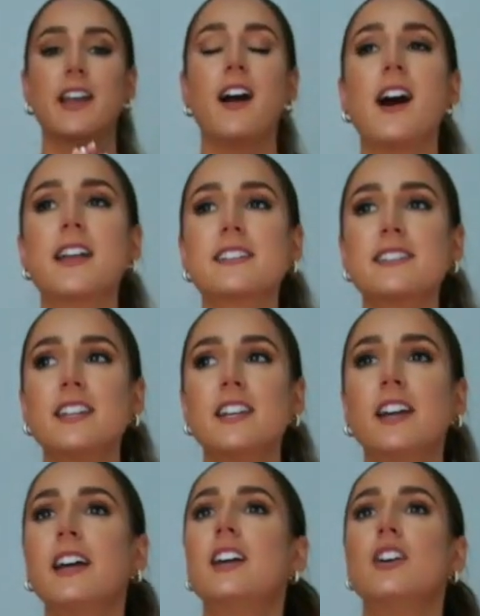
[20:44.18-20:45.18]
I
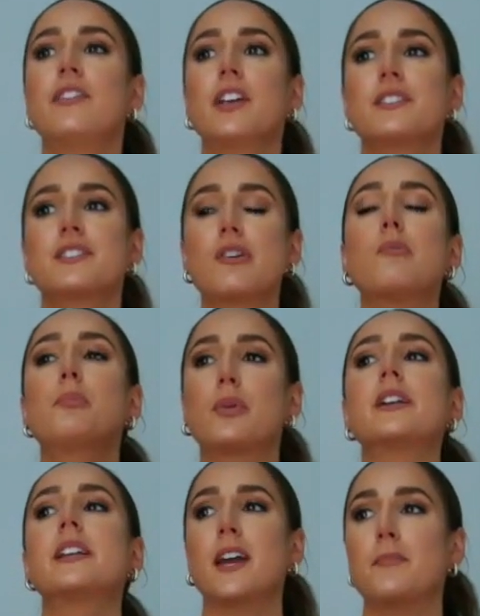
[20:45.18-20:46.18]
honestly felt so
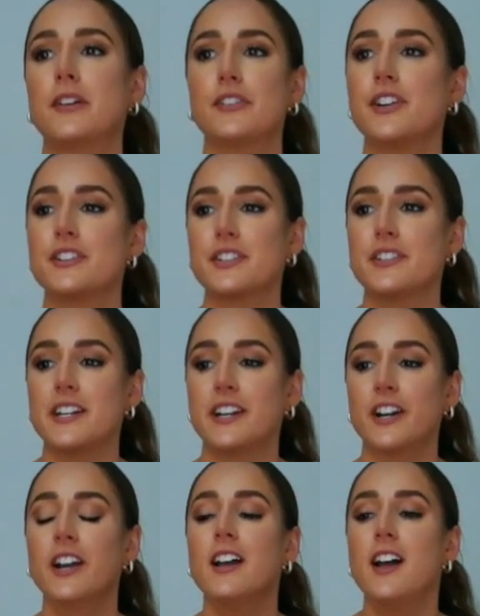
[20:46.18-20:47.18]
pretty at my rehearsal
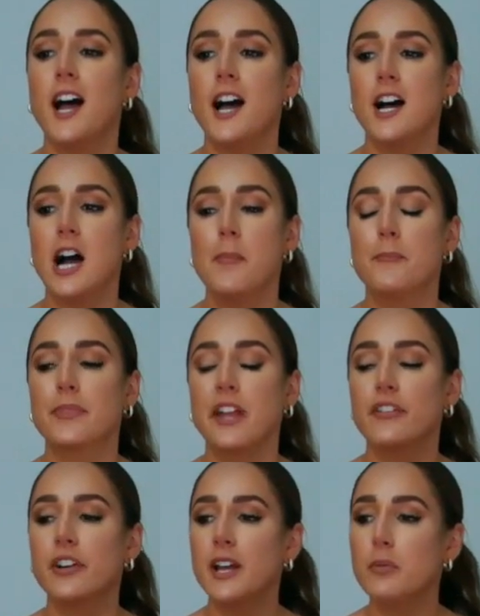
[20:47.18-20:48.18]
dinner. I
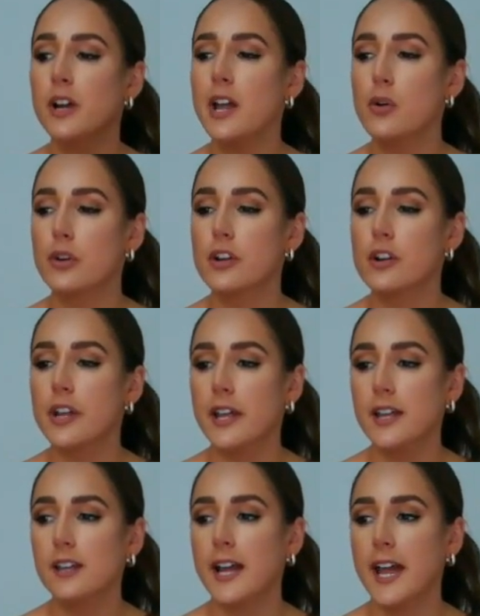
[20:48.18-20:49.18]
forget where I ordered
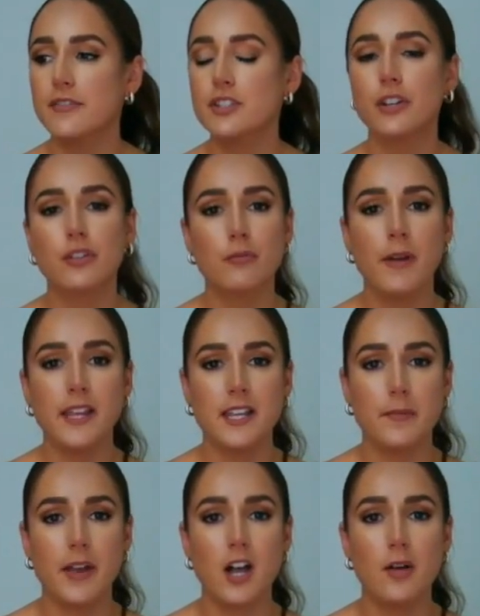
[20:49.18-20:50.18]
it. I have to look through my
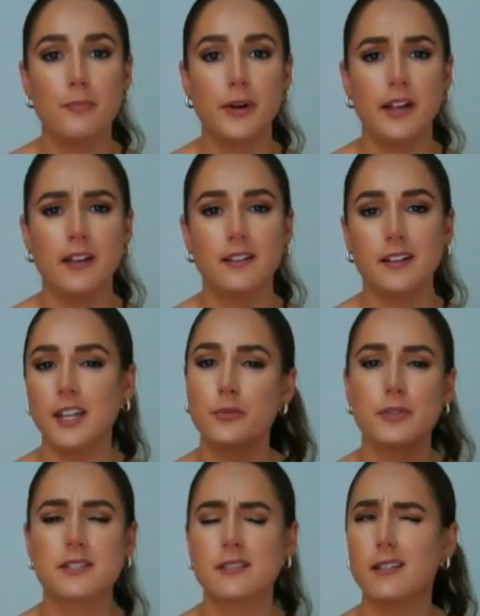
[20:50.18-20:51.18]
email, but it
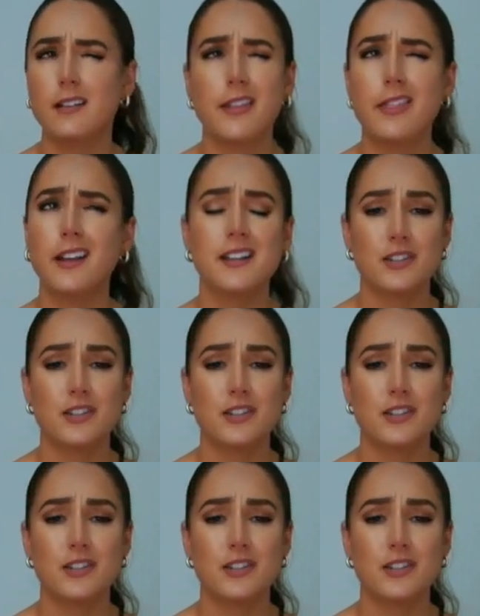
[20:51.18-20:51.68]
was, I think I